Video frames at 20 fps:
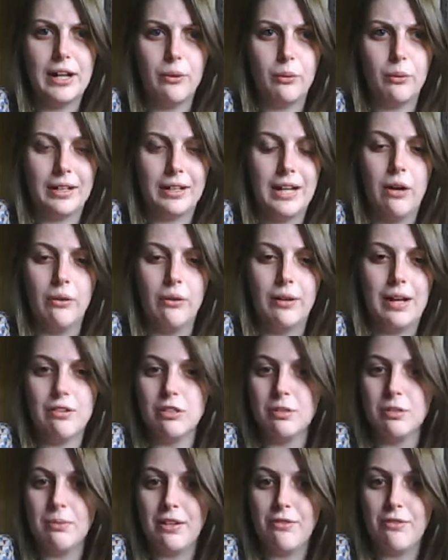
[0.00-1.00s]
where count nouns
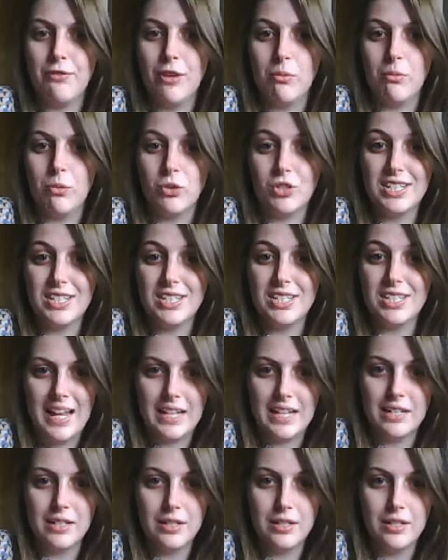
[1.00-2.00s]
make far more
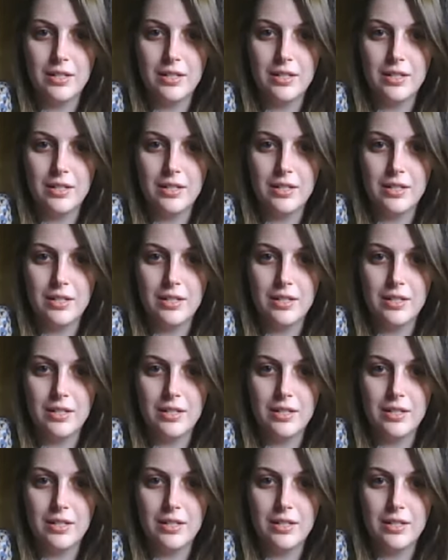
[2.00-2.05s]
sense,